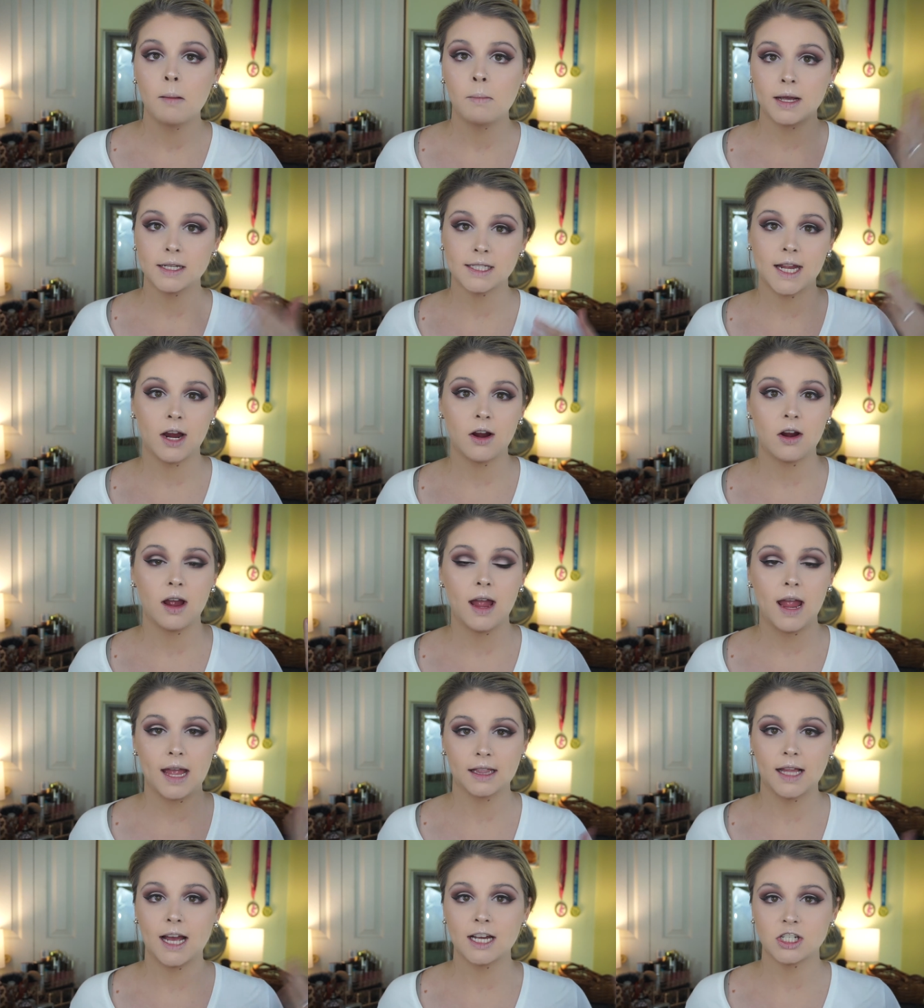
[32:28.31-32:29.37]
mascara
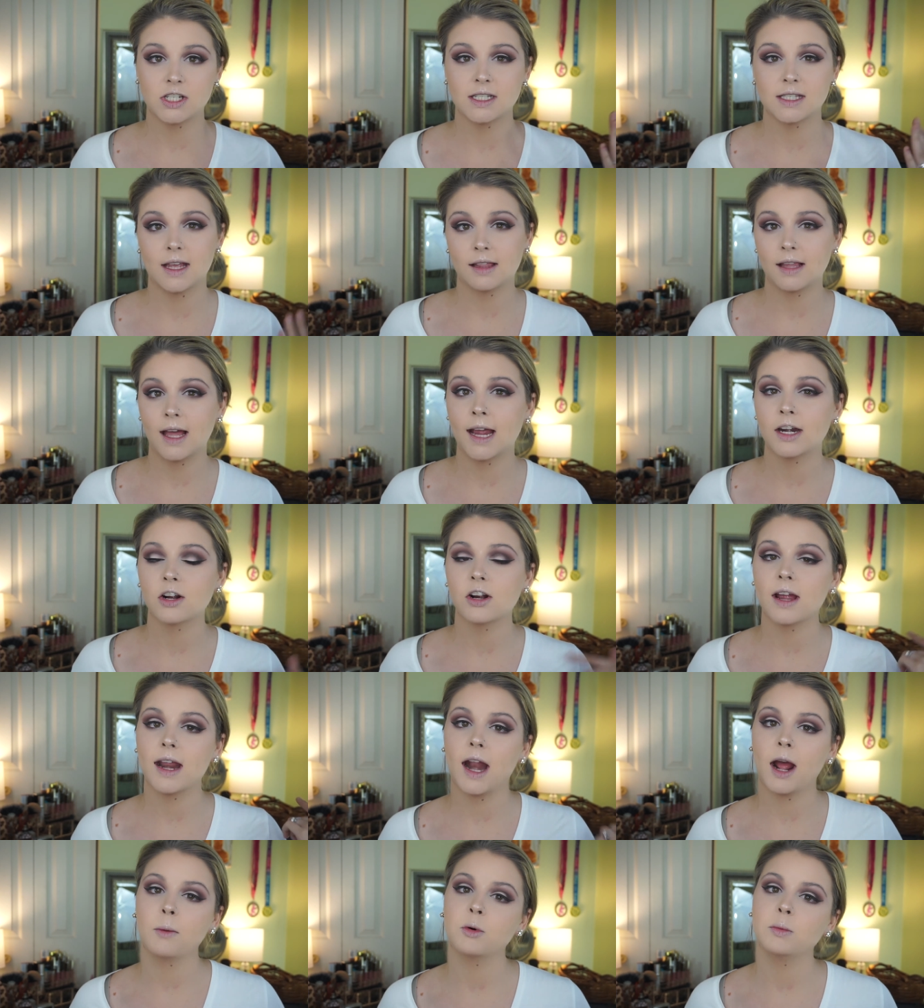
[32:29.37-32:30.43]
and lashes and liner,
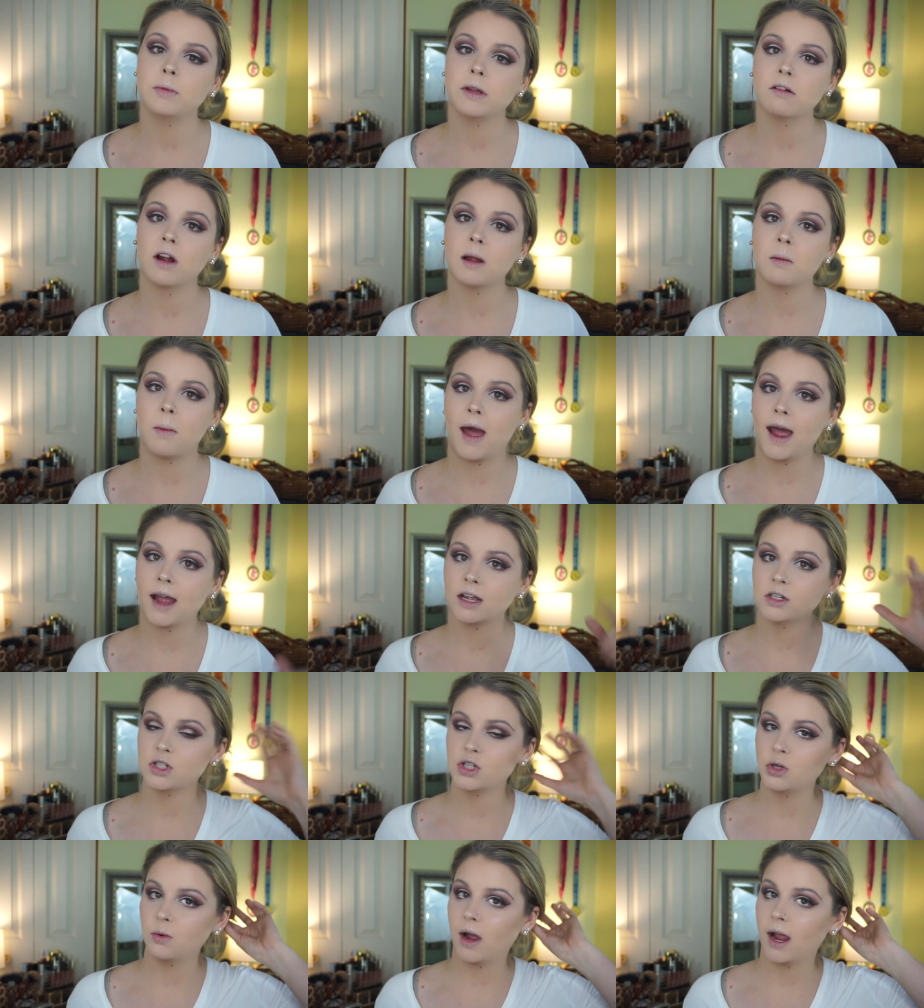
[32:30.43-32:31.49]
and I will be right back
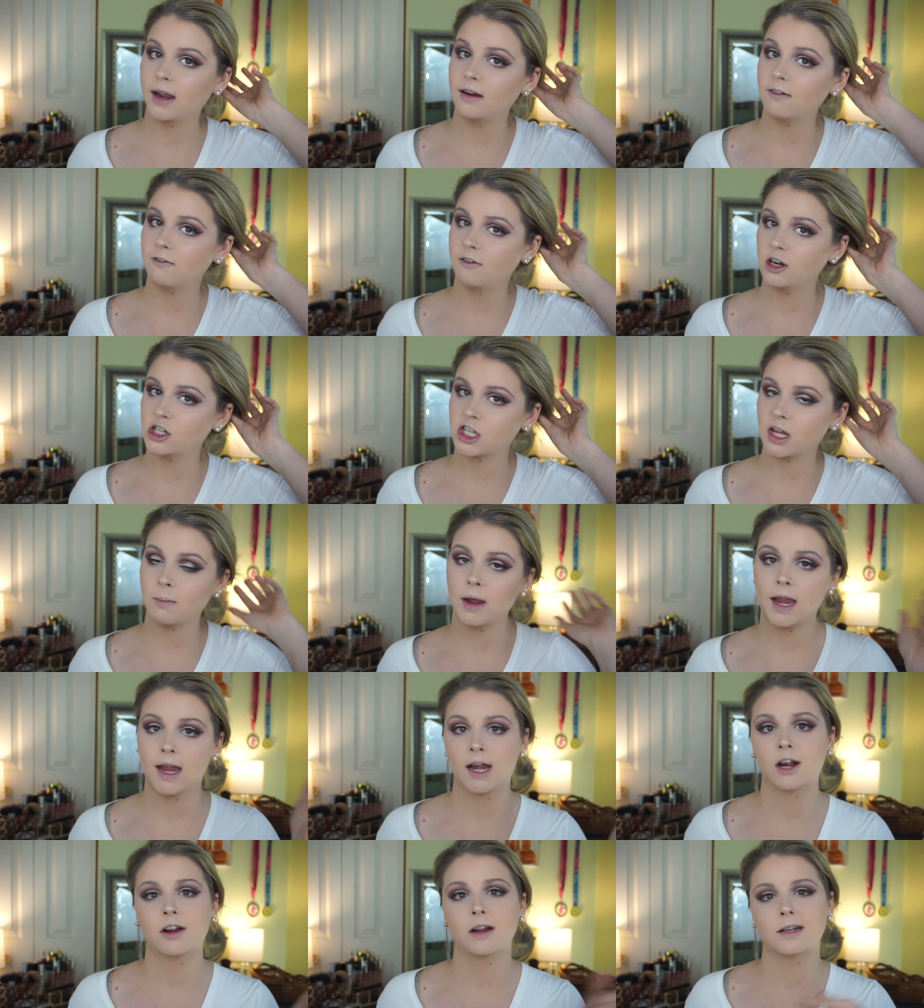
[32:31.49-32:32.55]
to kind of finish up my
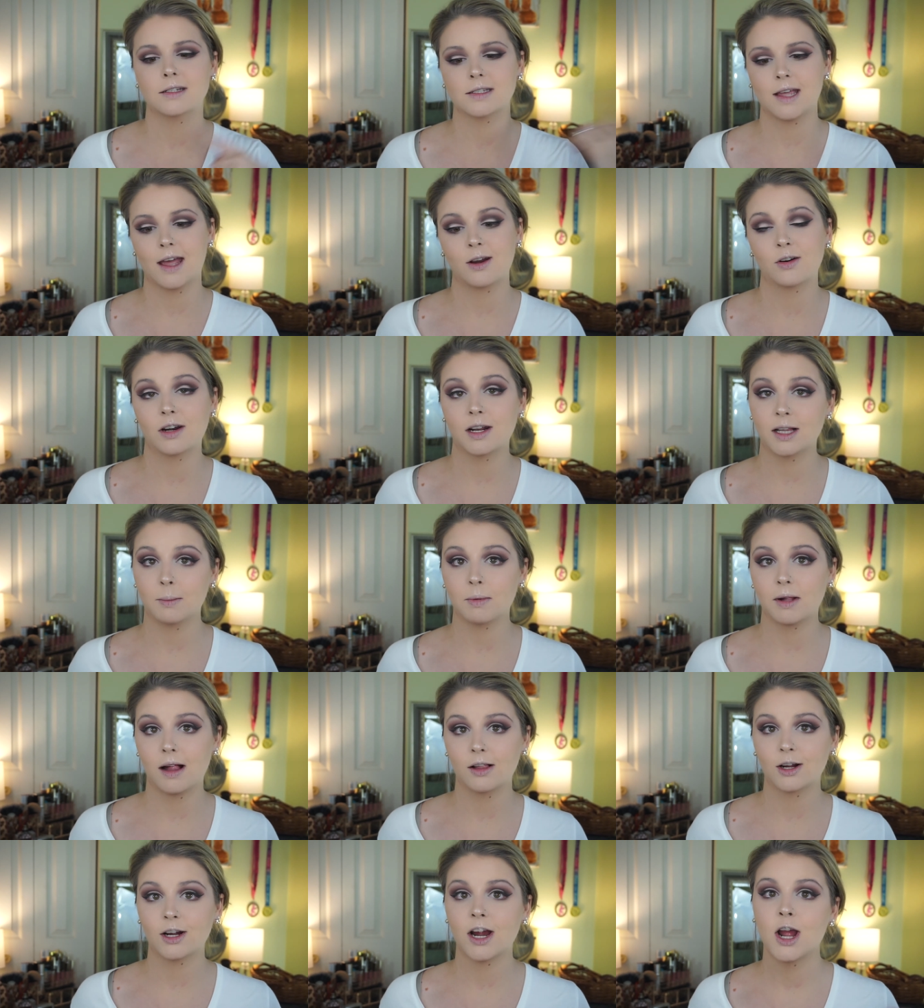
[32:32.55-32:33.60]
hair and decide on the lip
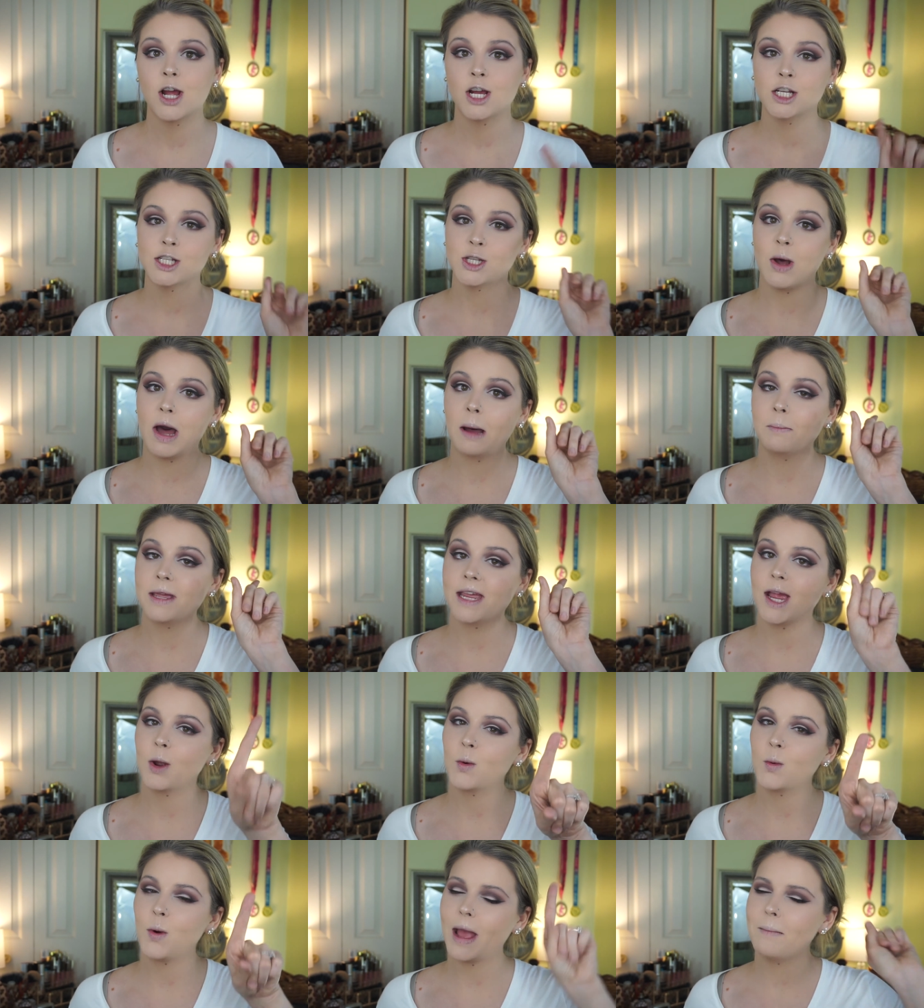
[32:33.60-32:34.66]
color. So I'll be
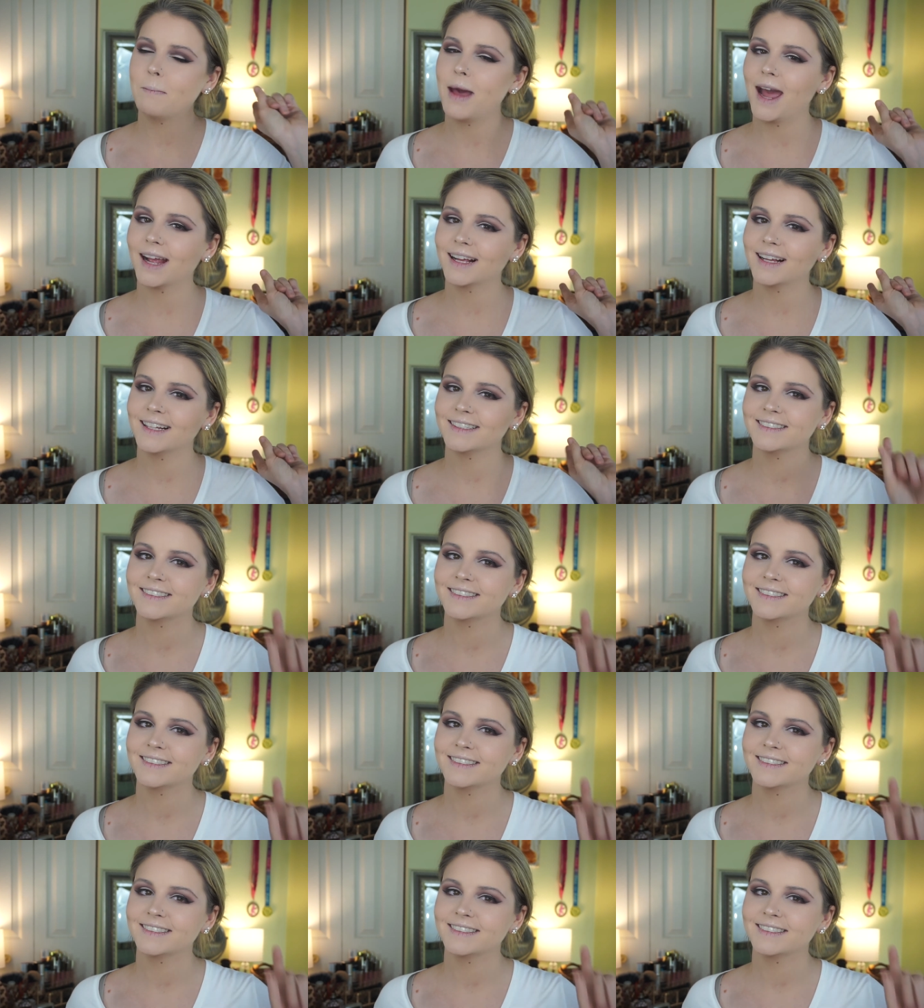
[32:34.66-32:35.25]
right back.